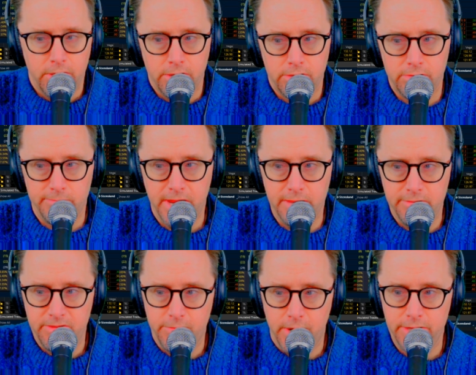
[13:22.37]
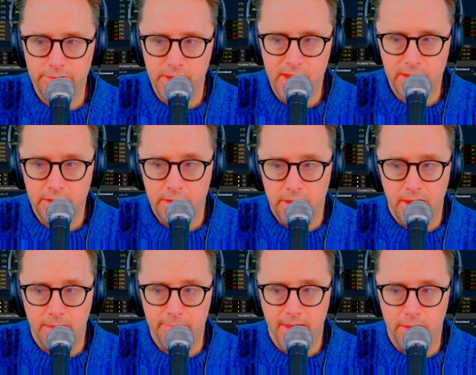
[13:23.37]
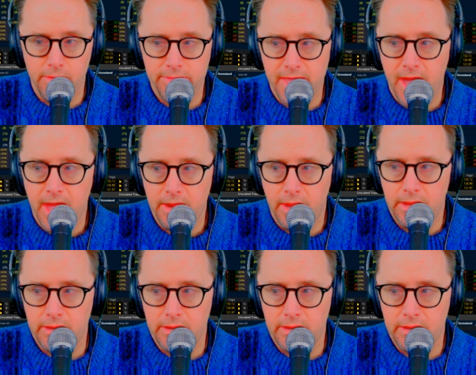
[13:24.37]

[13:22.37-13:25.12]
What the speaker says: who might be wondering about that.